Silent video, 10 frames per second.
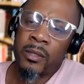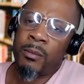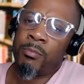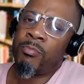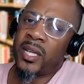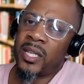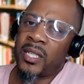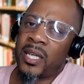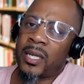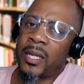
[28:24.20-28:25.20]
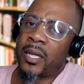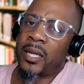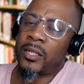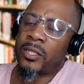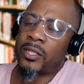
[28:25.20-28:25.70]
Midday
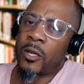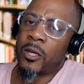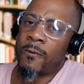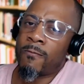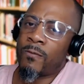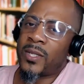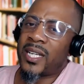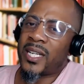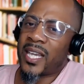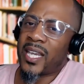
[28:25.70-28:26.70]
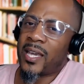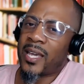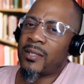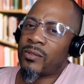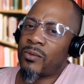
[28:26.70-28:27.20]
class, y'all. When the cat
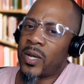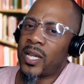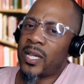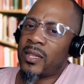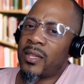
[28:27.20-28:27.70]
is away,